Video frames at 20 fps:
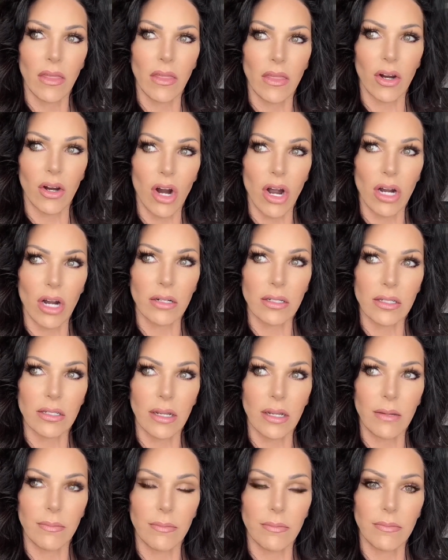there are
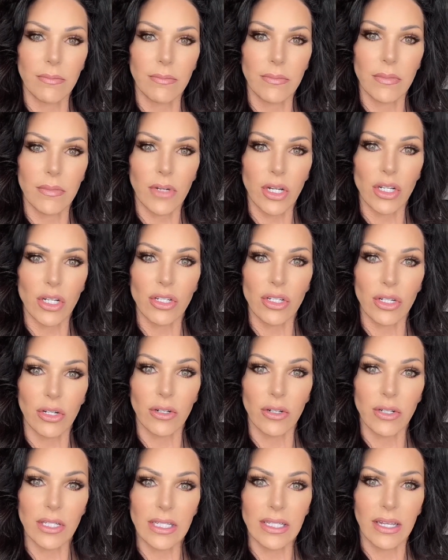some
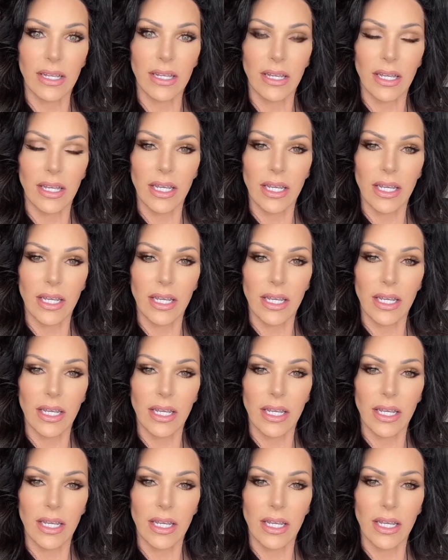concerns